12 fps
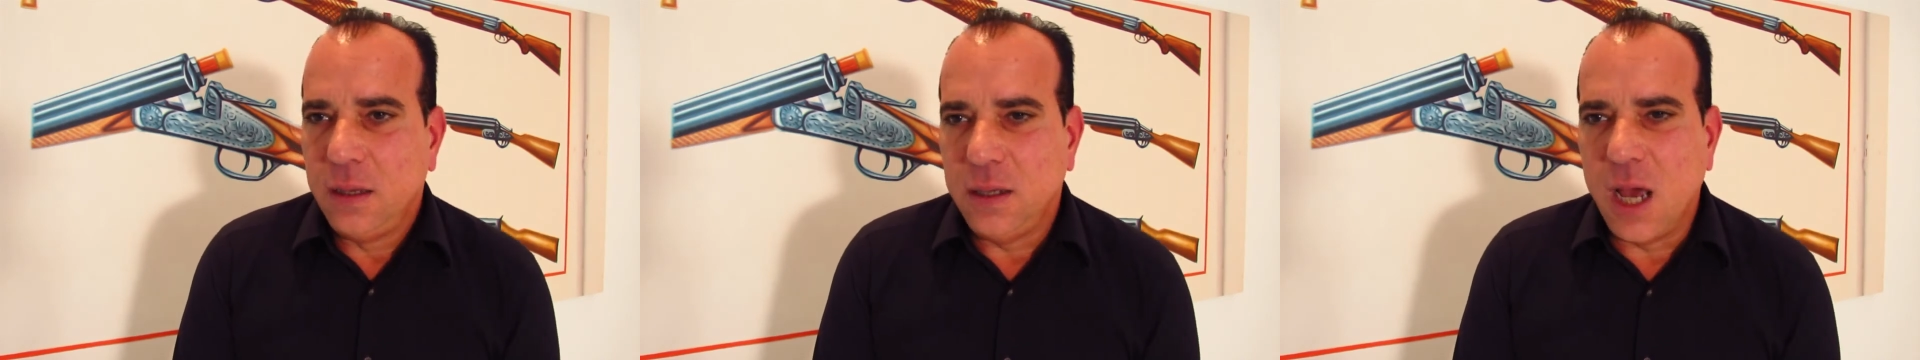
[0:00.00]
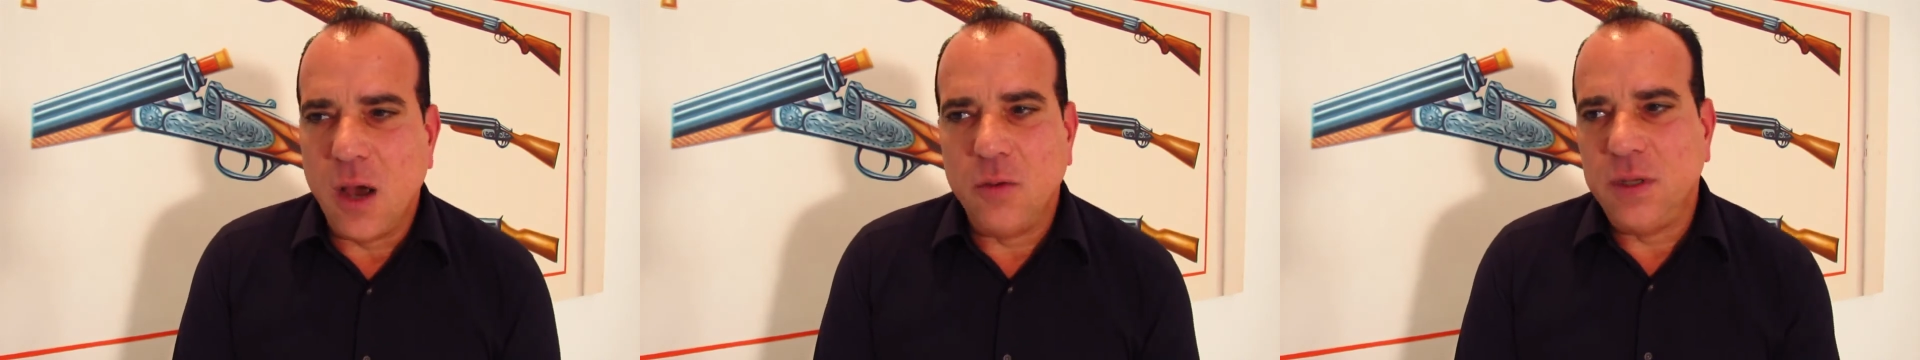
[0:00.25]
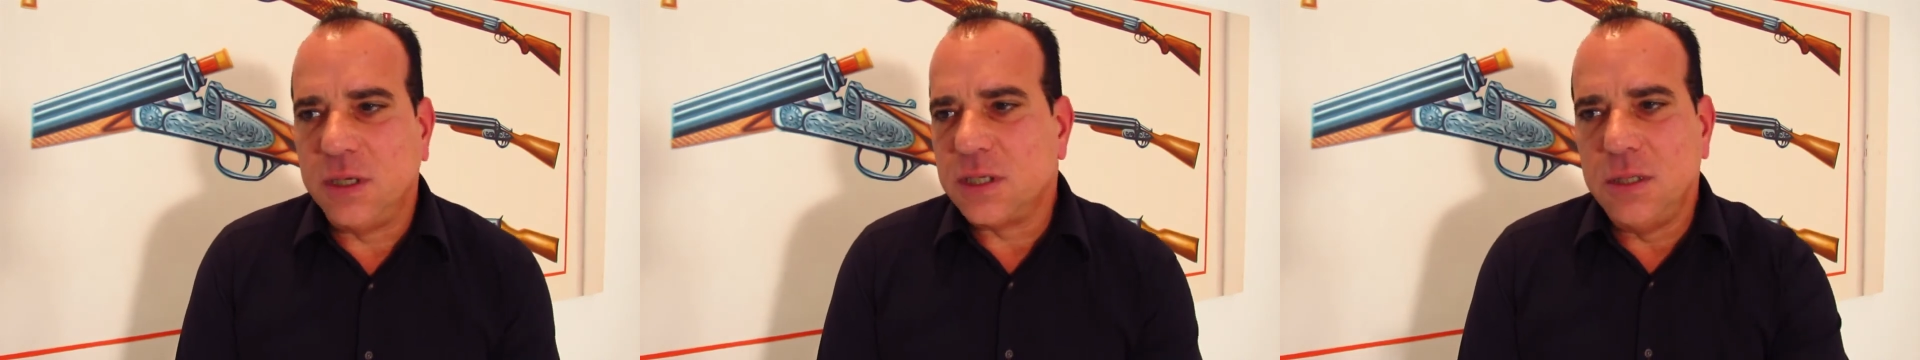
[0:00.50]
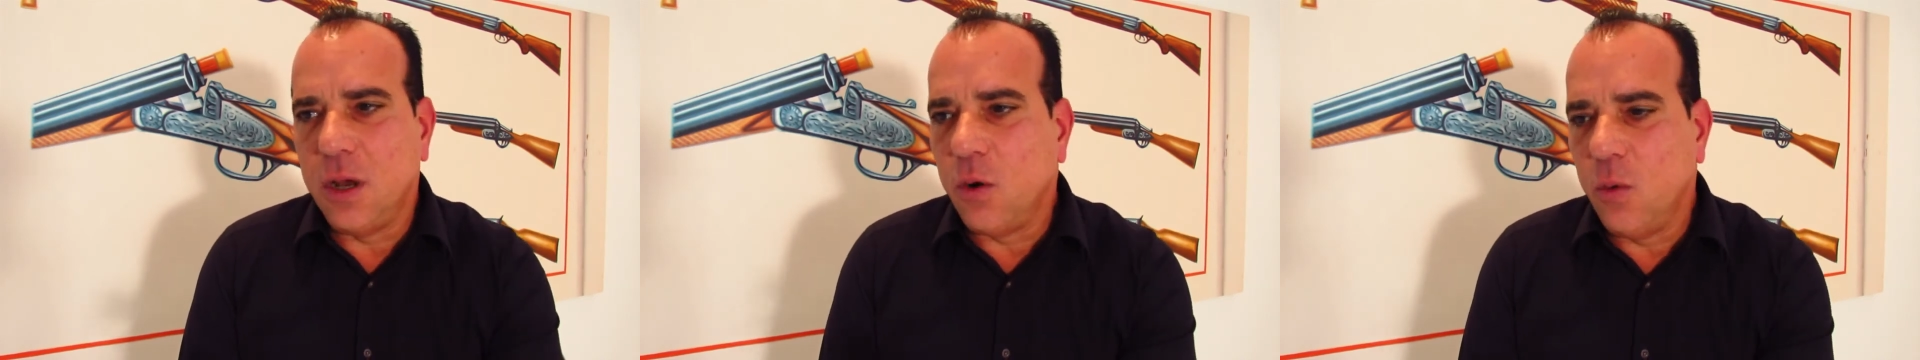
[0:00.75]
no,
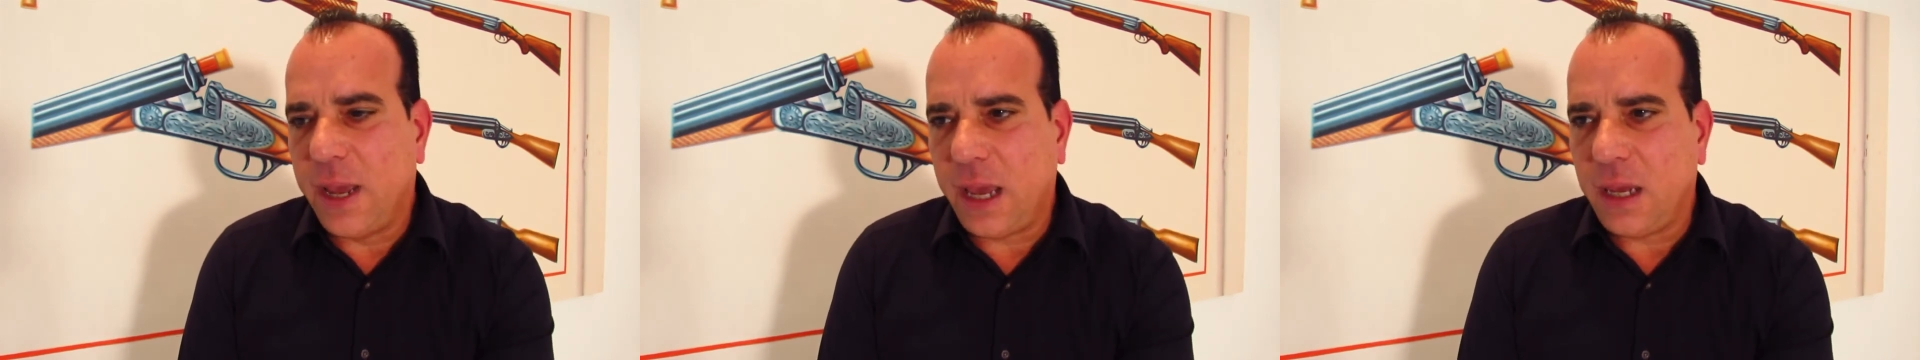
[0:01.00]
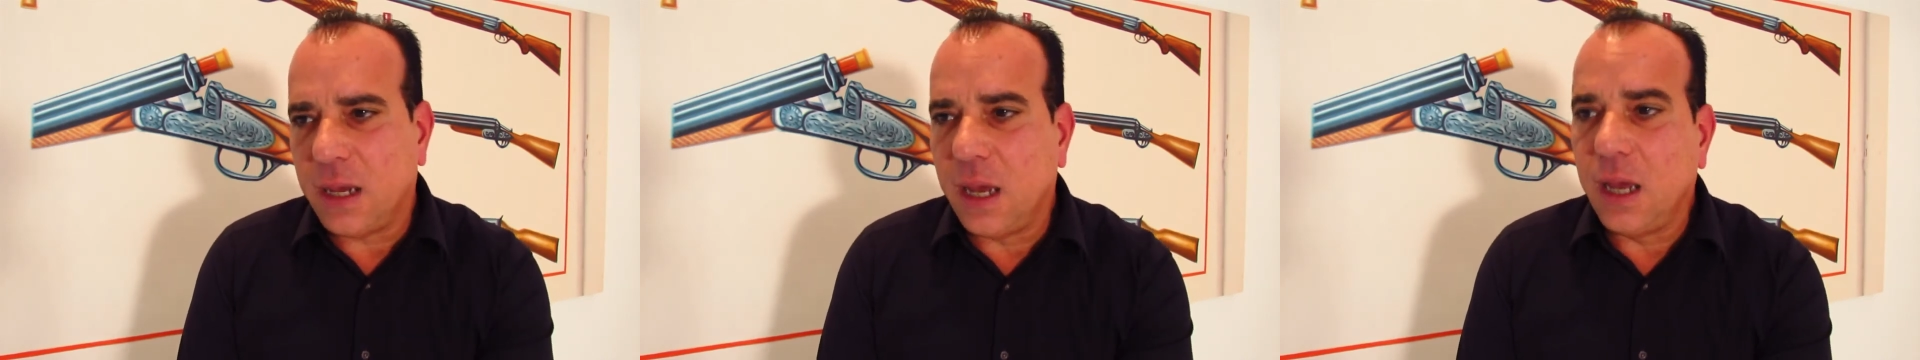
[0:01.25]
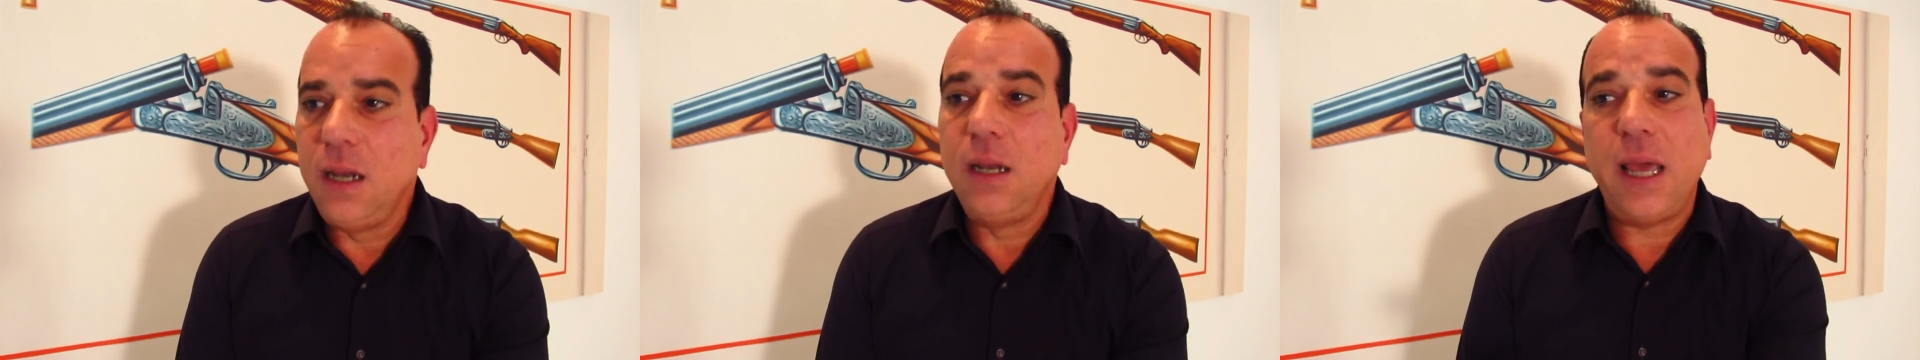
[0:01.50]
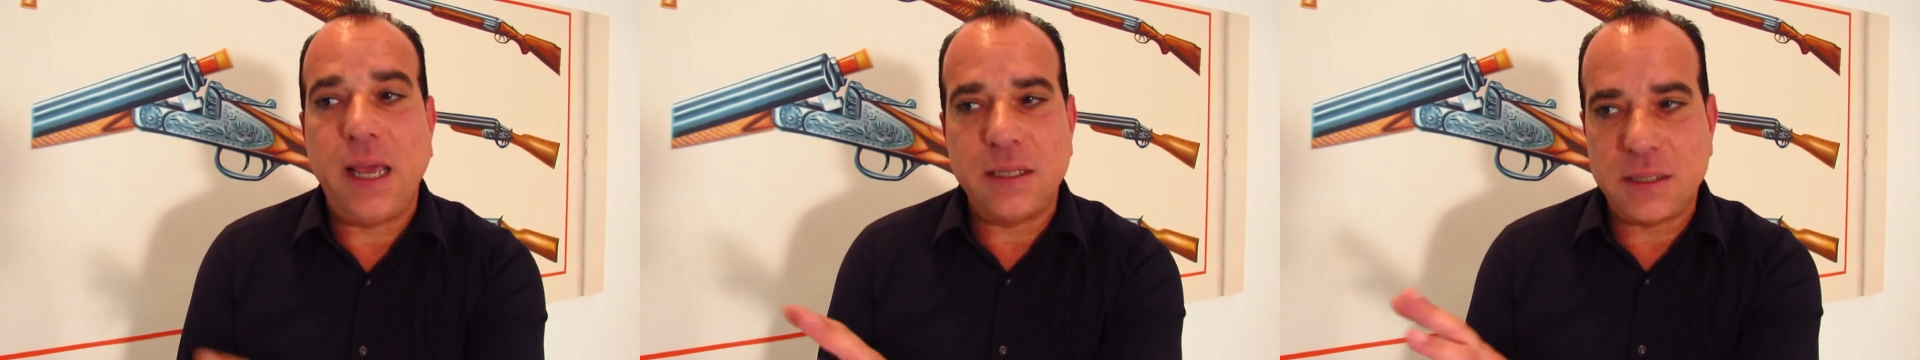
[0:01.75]
there's no way
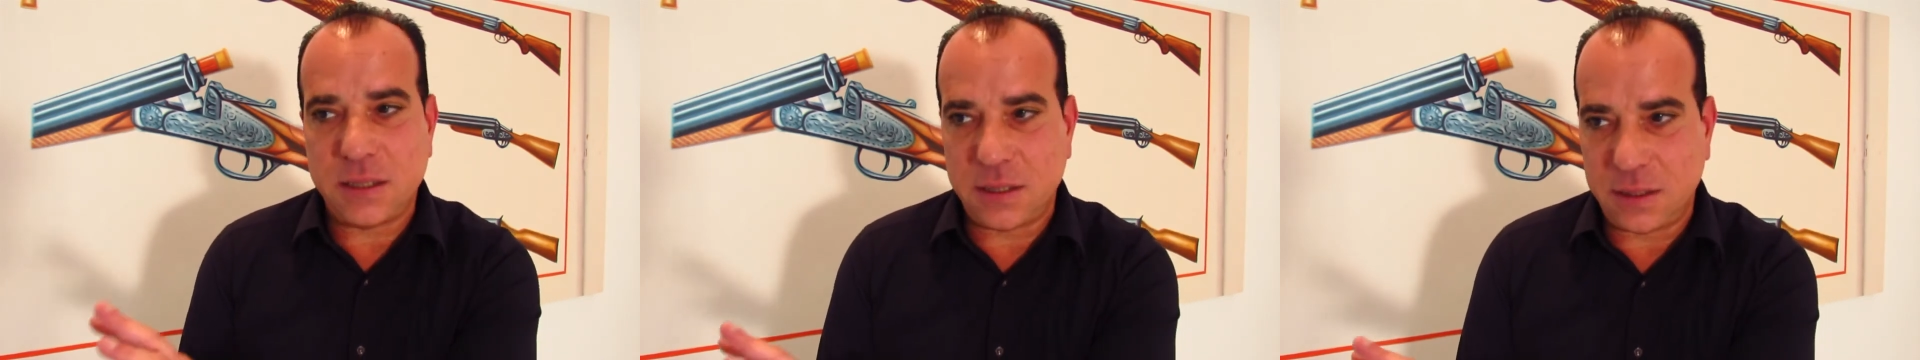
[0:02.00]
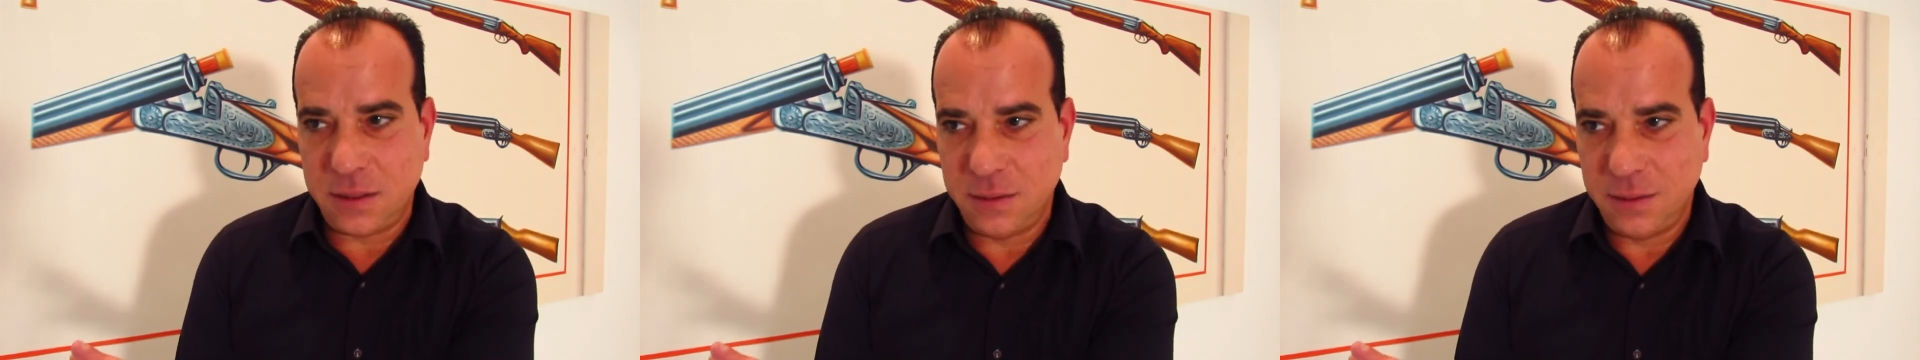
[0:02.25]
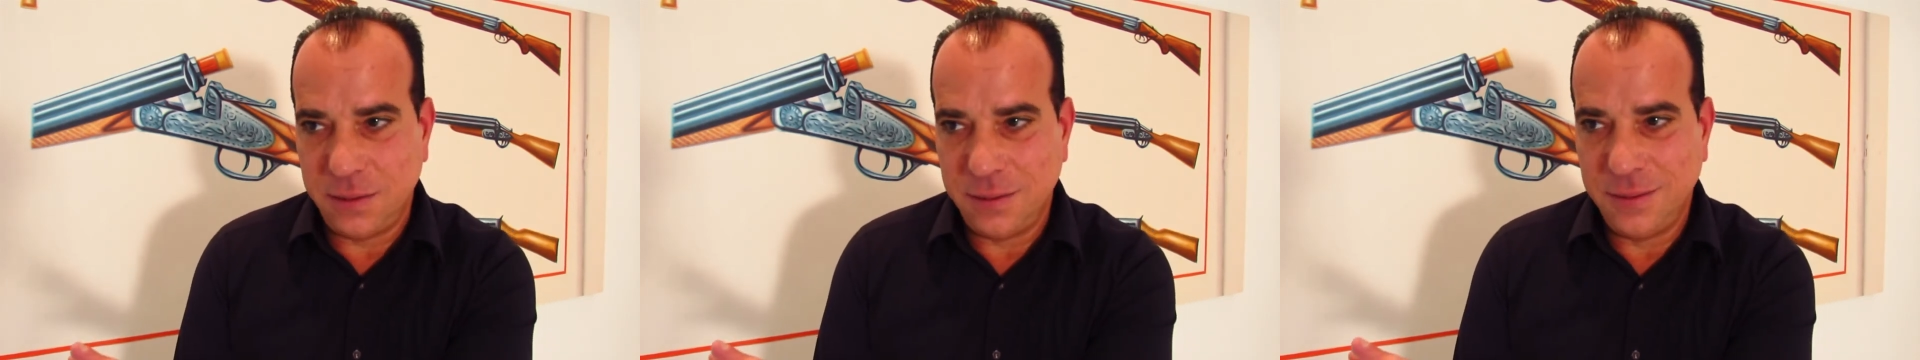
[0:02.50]
unless,